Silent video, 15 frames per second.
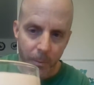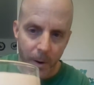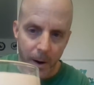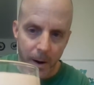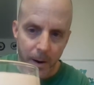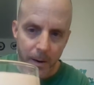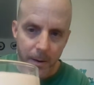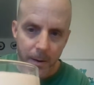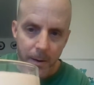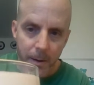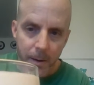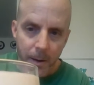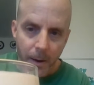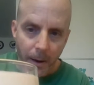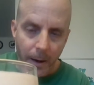right?
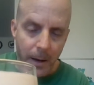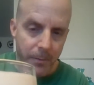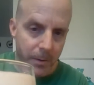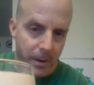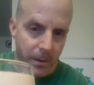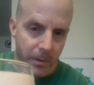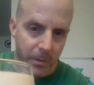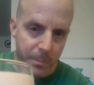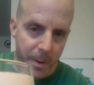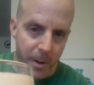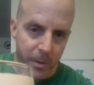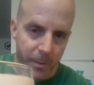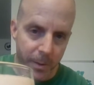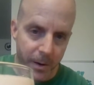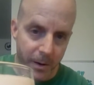Even
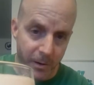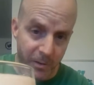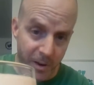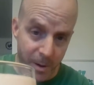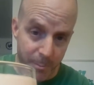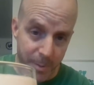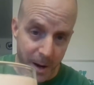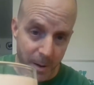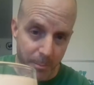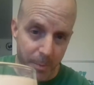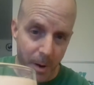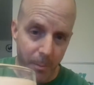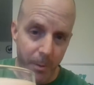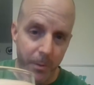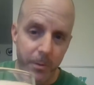smaller than the champagne
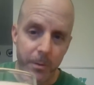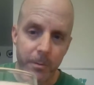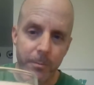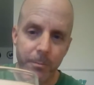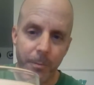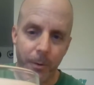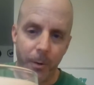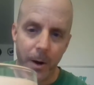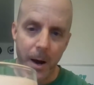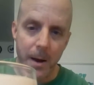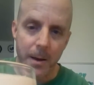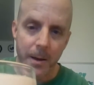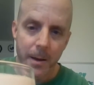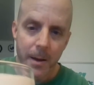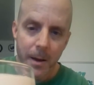bubbles,
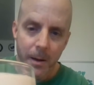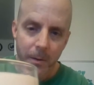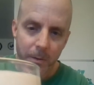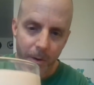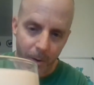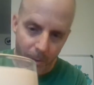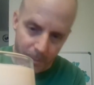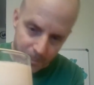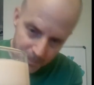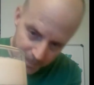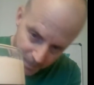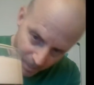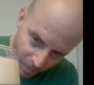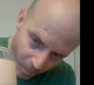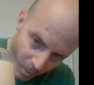okay? So,
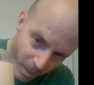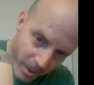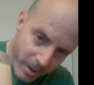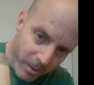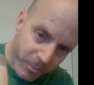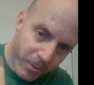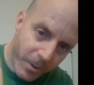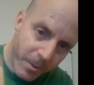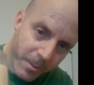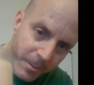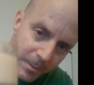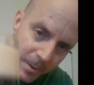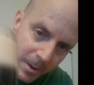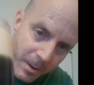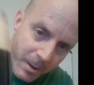
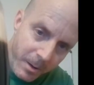wonderful,